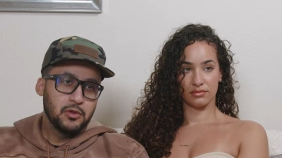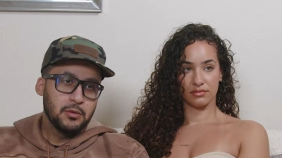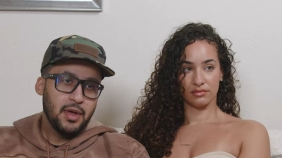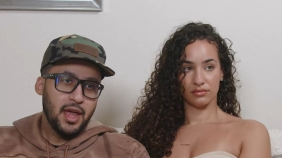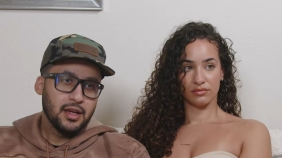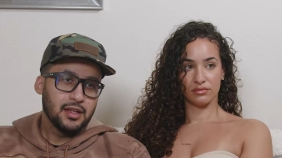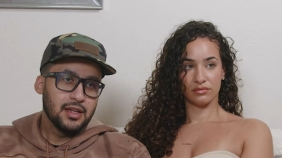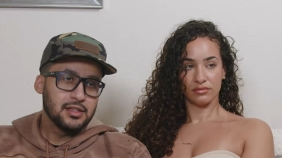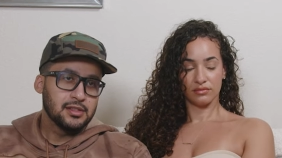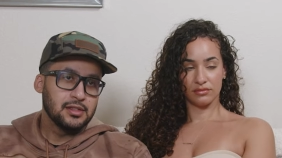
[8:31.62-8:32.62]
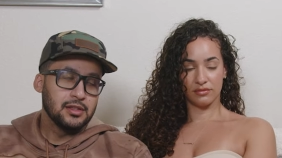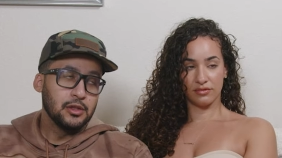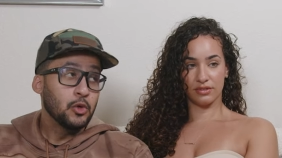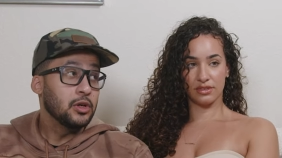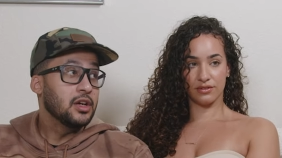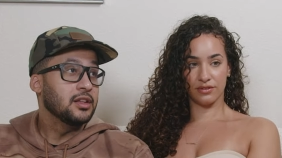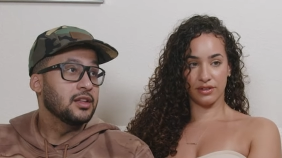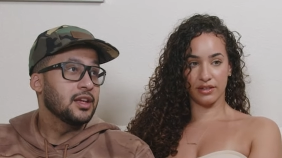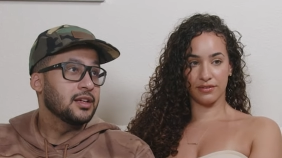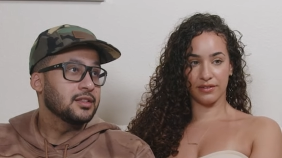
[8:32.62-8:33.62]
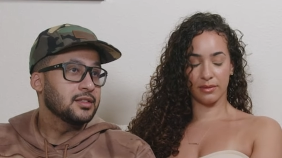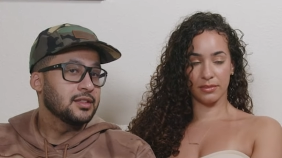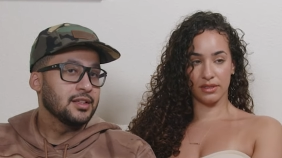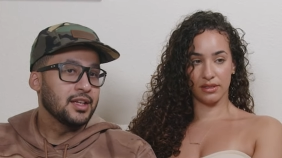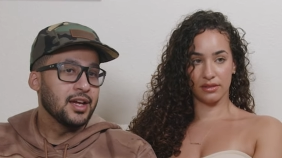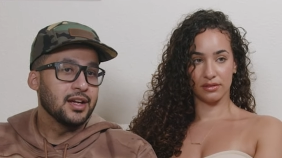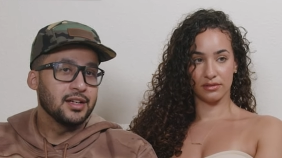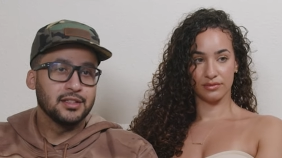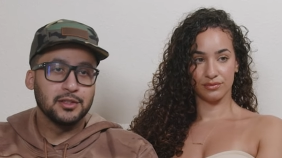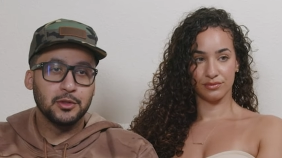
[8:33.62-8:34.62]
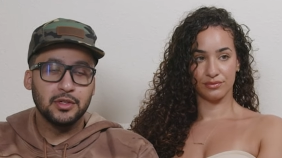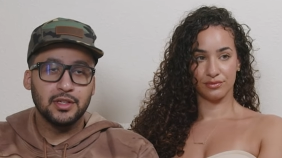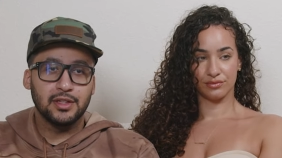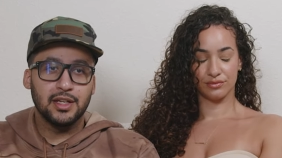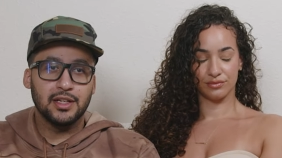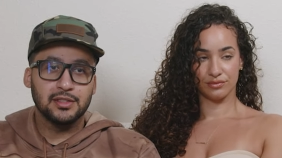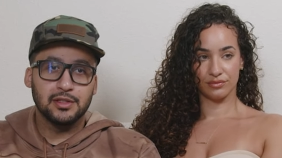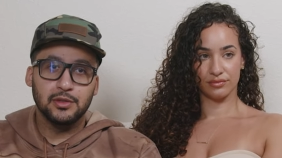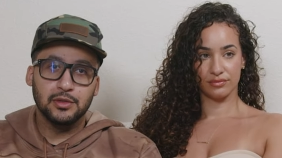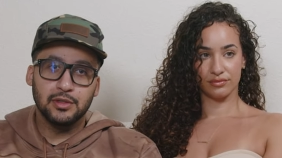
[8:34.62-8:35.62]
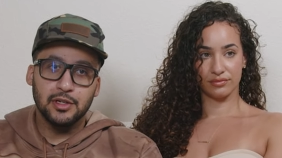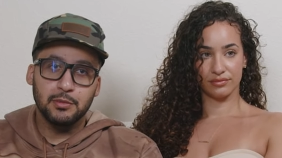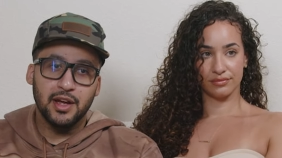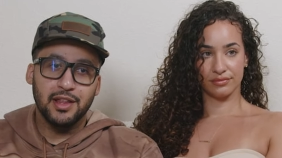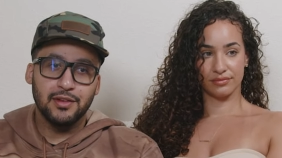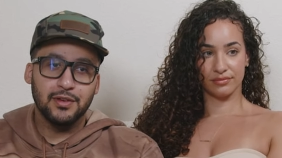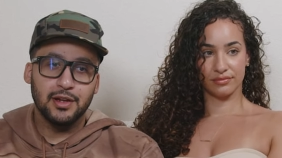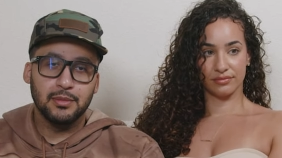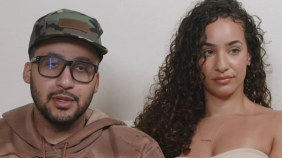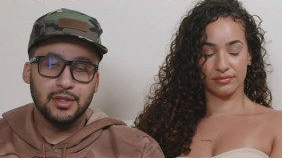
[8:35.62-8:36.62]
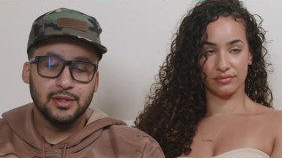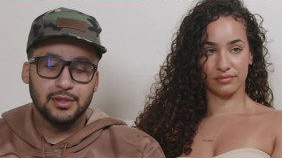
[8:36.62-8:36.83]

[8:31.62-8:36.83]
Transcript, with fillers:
Speaker 1: doing bad things to do good For things. Yeah, to do good things, to do good by their family.